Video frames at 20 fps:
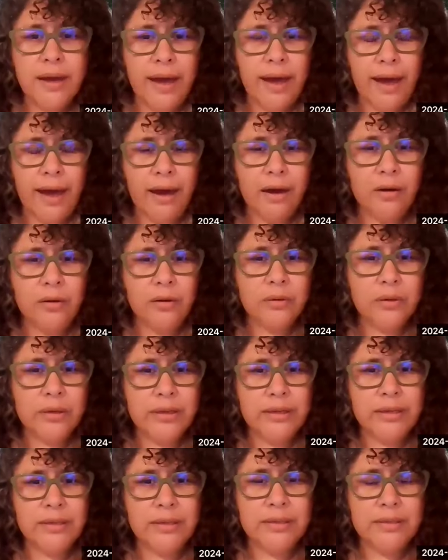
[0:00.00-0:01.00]
How
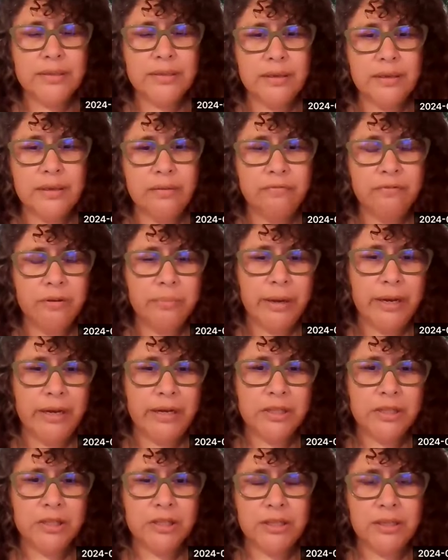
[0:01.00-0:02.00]
is
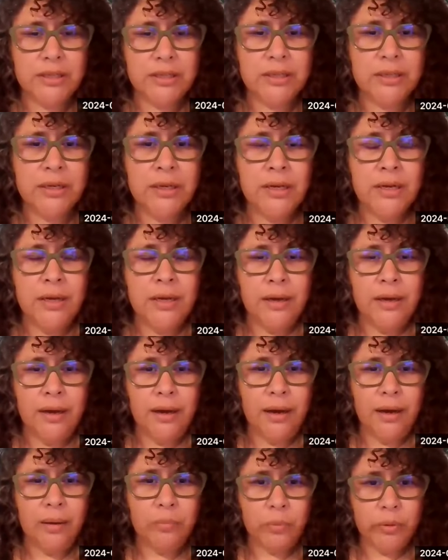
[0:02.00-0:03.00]
information
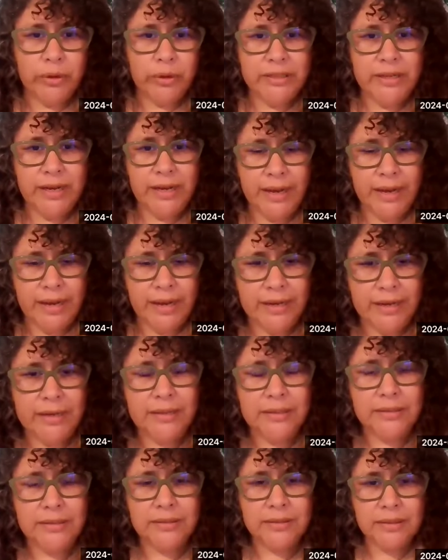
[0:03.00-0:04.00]
um,
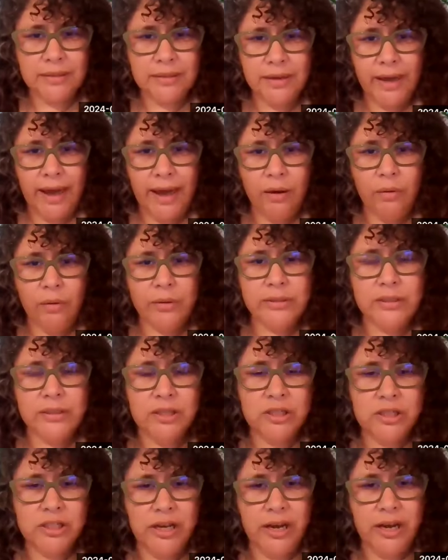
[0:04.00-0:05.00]
retained? How is it
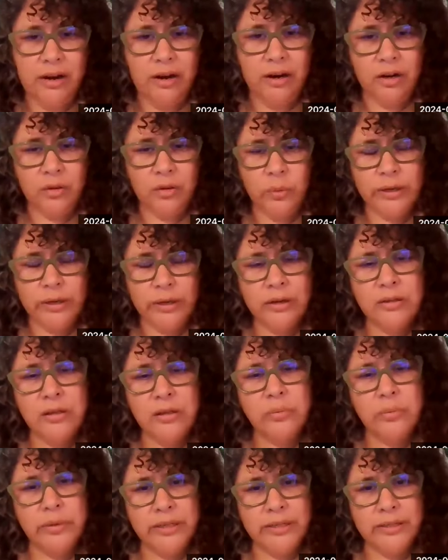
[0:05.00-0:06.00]
shared? What are the
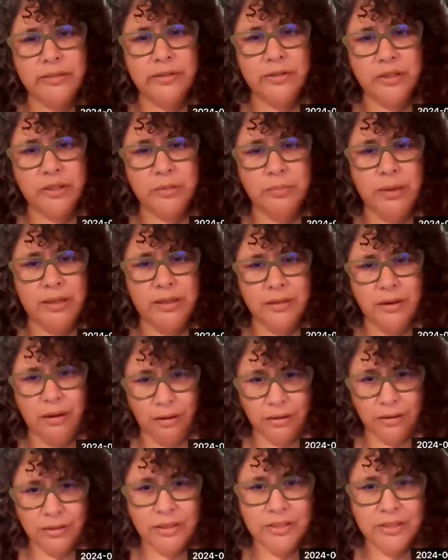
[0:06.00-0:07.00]
research
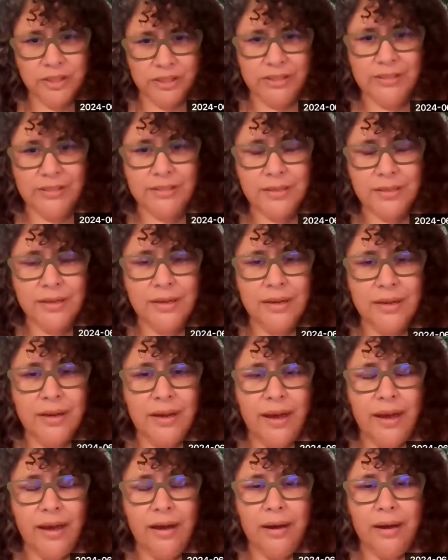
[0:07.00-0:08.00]
methodologies?
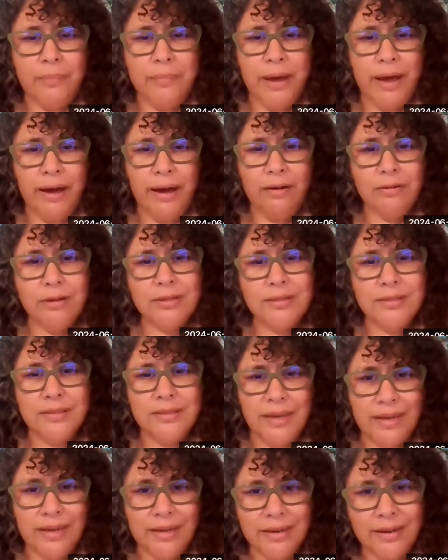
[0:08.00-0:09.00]
Um, how is
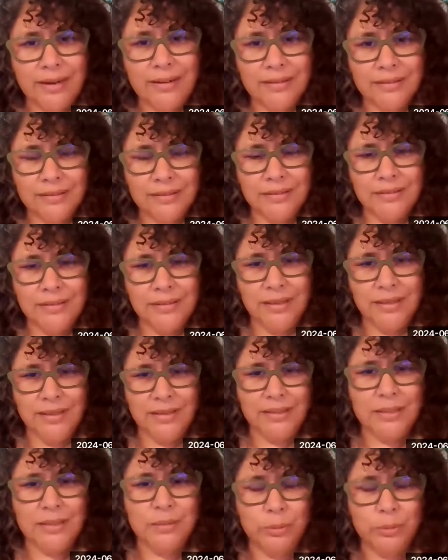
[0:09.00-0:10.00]
data
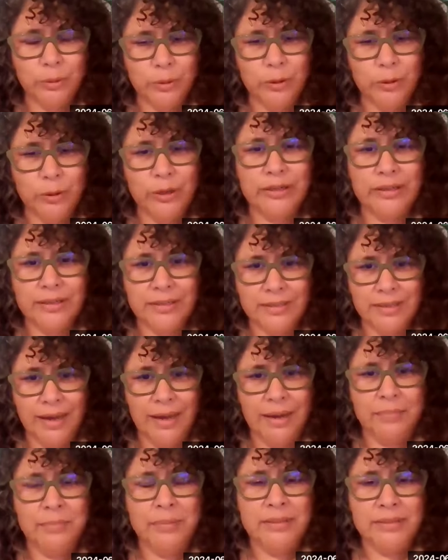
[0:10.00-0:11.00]
explored,
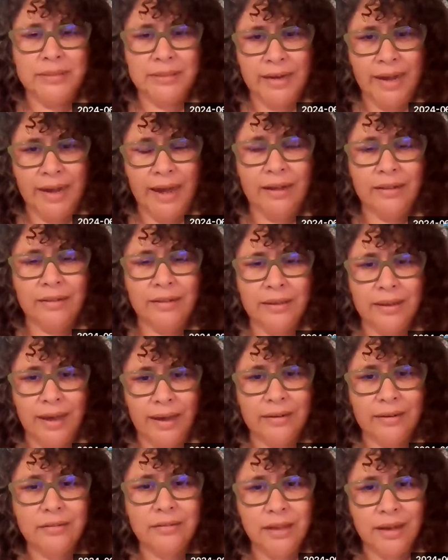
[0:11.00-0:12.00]
examined, and al-
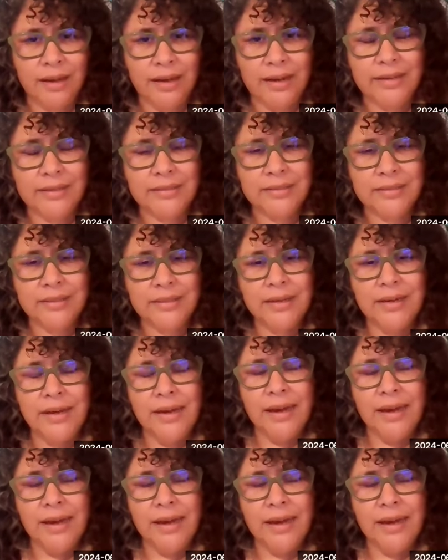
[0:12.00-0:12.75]
analyzed?